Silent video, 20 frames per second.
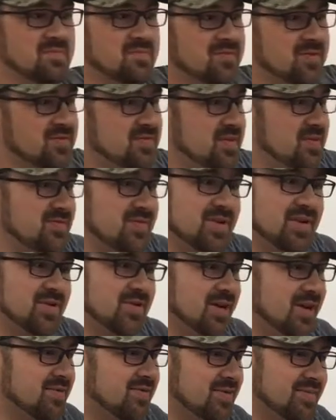50 feet
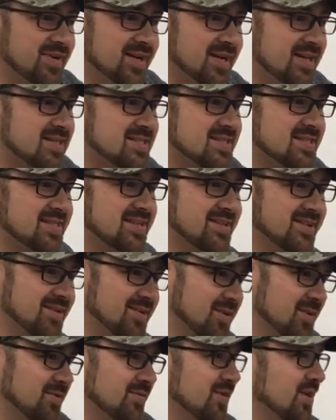away from us
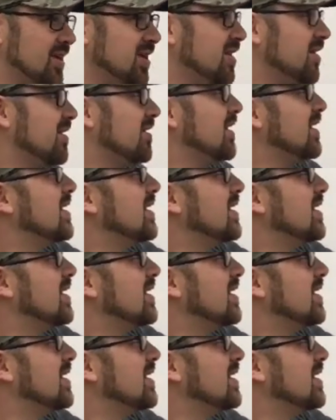over here,